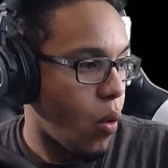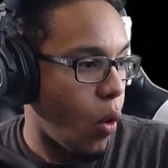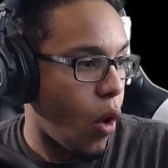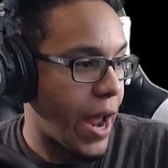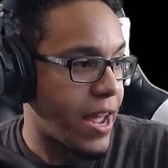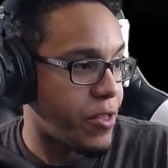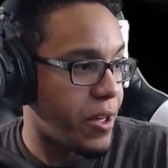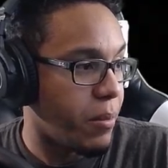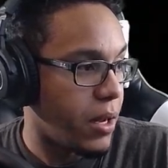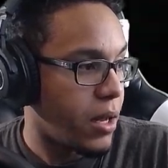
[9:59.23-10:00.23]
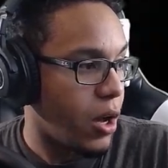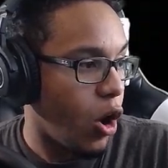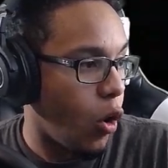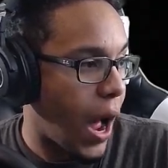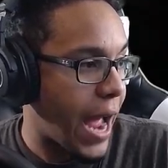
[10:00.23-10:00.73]
Oh, I hear them.
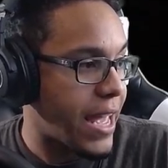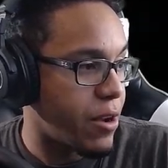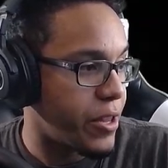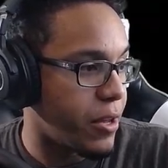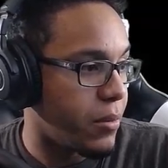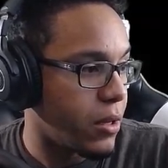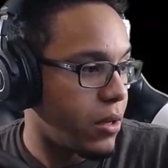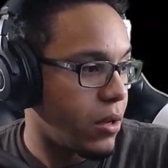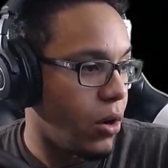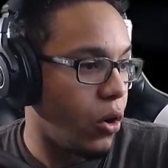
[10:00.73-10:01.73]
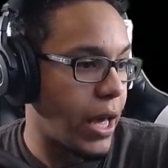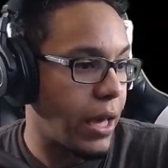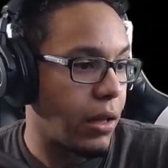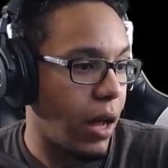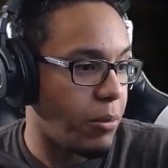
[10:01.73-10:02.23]
Oh, I hear them.
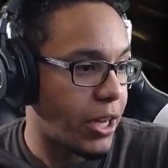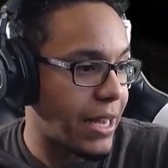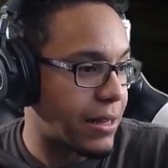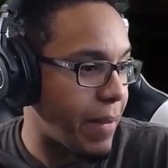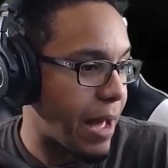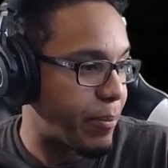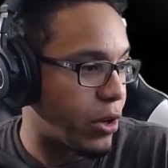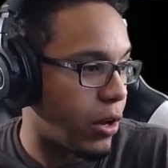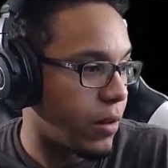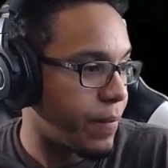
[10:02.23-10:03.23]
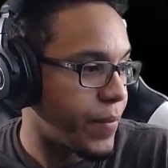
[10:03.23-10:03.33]
Okay, I'm looking at the map, y'all.